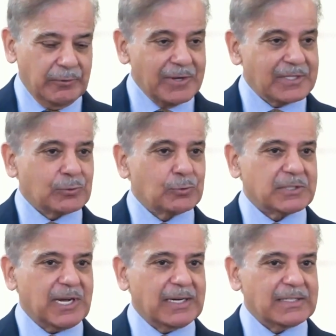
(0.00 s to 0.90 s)
between the
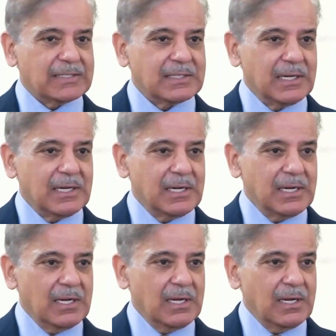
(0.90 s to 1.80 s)
two sides
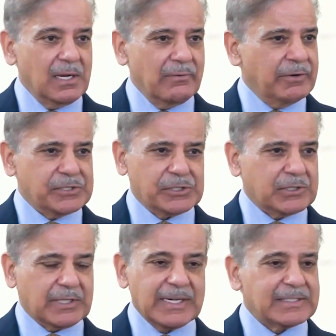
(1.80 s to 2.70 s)

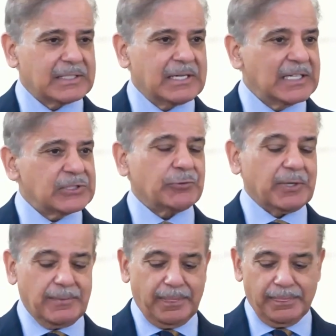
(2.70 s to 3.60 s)
which created
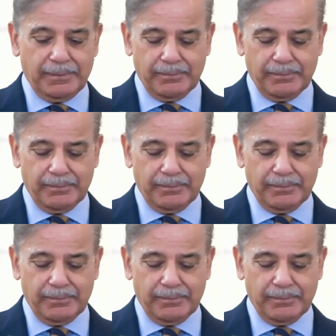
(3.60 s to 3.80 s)
history.